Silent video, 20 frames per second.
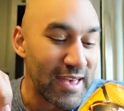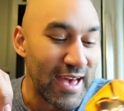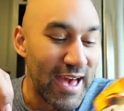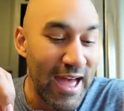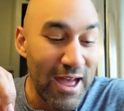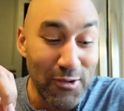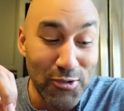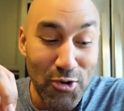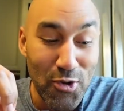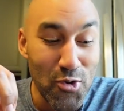
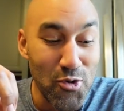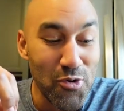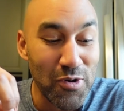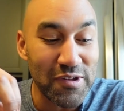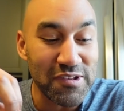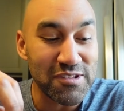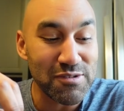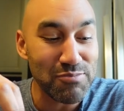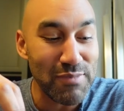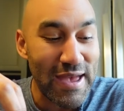I don't know who gonna
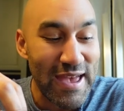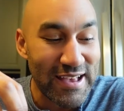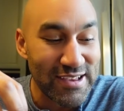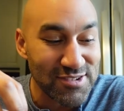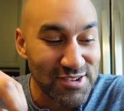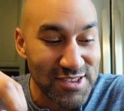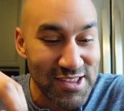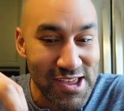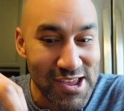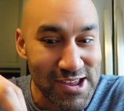
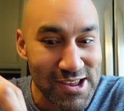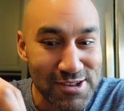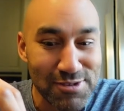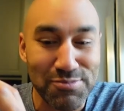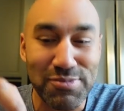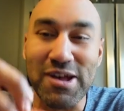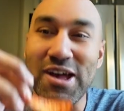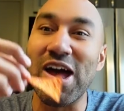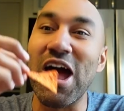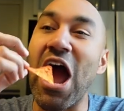smash these,
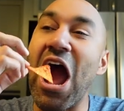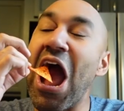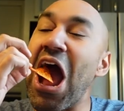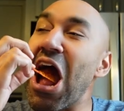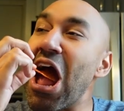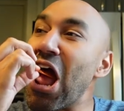but